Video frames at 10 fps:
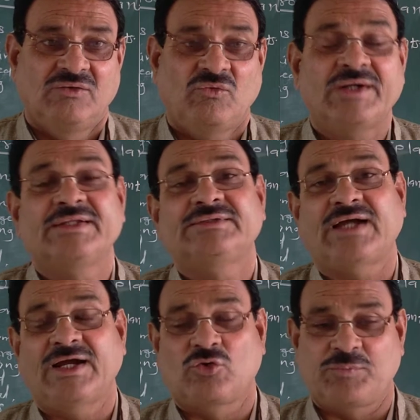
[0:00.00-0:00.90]
what is
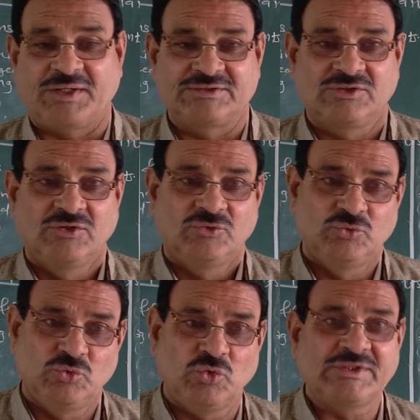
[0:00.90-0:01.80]
hydrophytes?
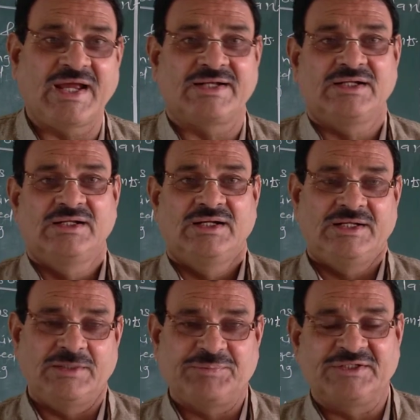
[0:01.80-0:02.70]
You know
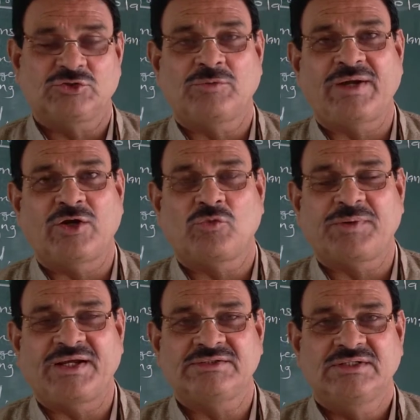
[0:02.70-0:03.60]
that definition of
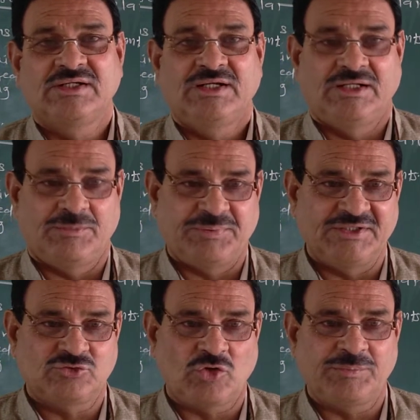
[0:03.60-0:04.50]
hydrophytes,
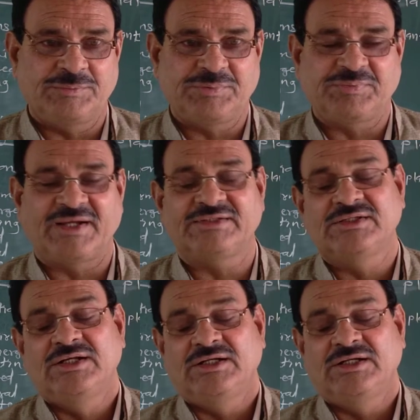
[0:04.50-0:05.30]
definition of epiphytes,